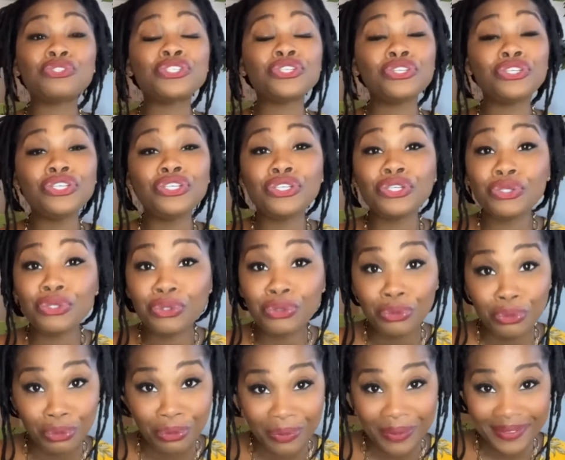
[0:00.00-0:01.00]
to
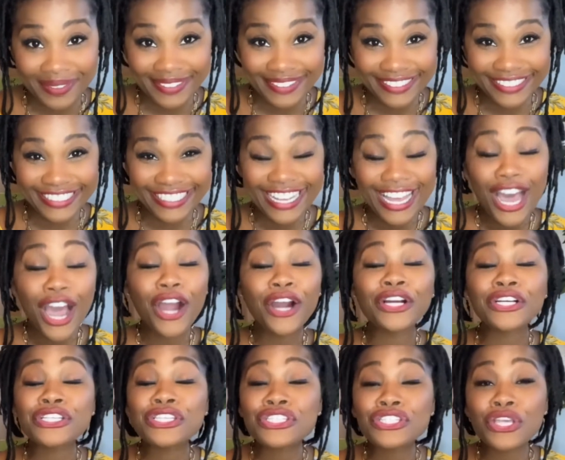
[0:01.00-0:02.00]
you
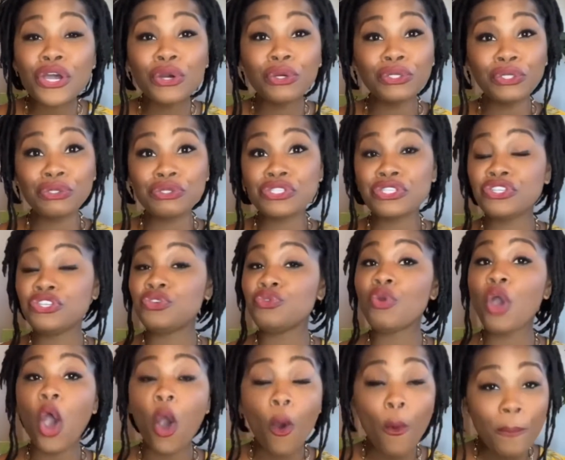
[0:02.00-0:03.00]

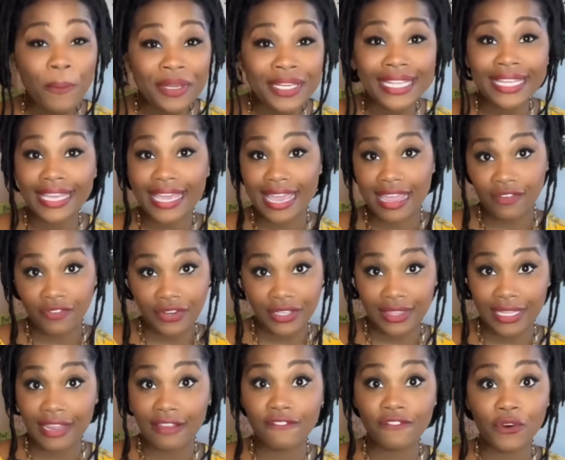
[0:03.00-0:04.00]
opening
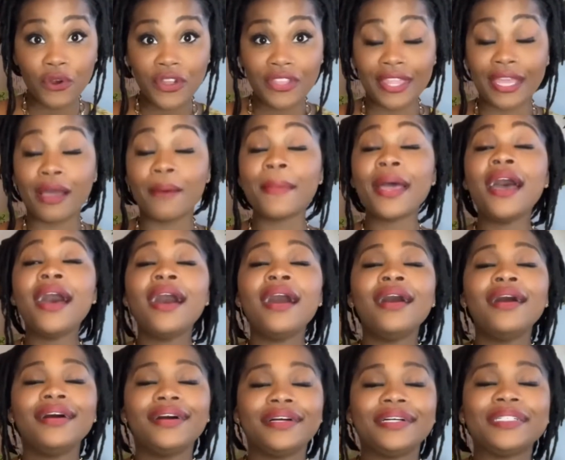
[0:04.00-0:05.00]
everything for them.
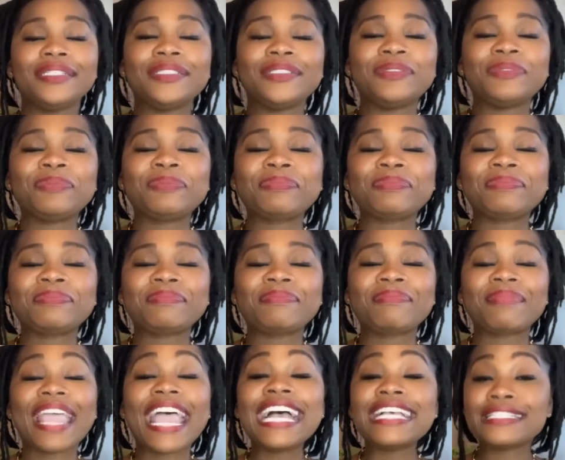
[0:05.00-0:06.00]

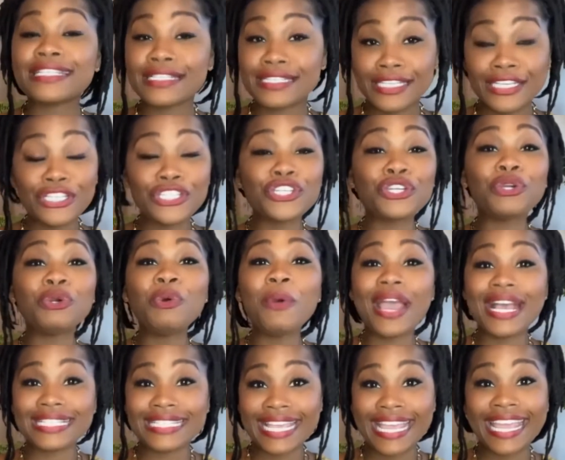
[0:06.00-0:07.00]
As a teacher who
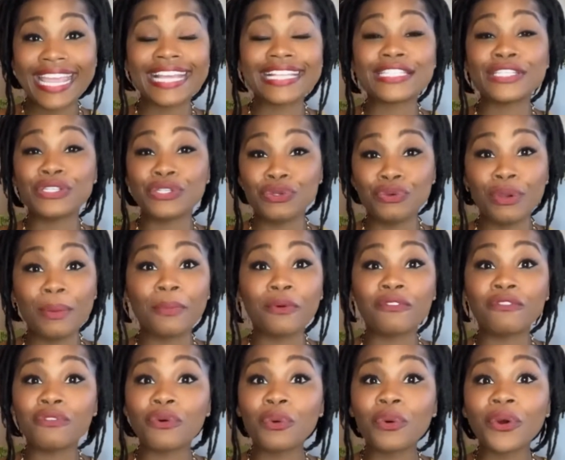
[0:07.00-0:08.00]
has had to do it
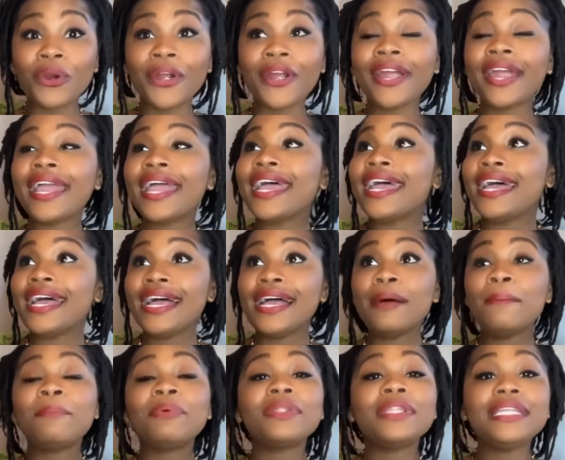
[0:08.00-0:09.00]
before,
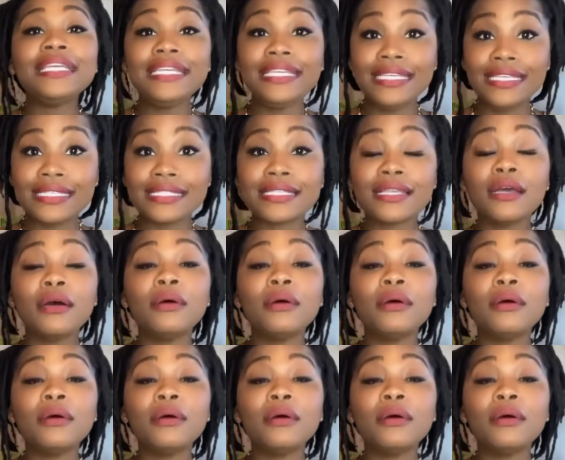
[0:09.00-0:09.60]
please,